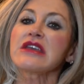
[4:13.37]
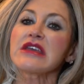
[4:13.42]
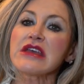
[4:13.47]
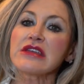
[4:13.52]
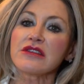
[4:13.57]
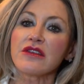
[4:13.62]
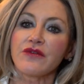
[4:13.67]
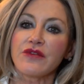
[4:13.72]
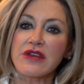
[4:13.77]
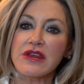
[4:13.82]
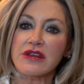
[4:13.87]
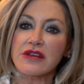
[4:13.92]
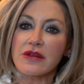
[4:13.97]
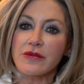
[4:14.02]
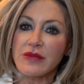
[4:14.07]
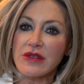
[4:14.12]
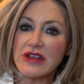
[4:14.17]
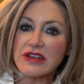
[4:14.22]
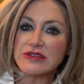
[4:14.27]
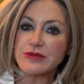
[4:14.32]
In the
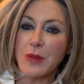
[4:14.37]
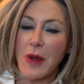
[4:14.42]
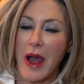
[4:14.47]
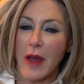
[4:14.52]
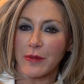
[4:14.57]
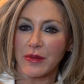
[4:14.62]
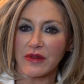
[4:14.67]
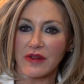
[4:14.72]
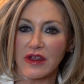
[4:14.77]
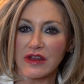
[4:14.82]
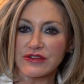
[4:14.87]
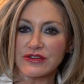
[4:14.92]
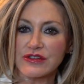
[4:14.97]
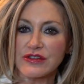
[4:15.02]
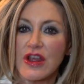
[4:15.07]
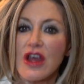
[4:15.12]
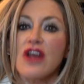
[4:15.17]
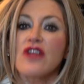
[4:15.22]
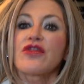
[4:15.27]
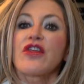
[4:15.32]
Vietnamese population,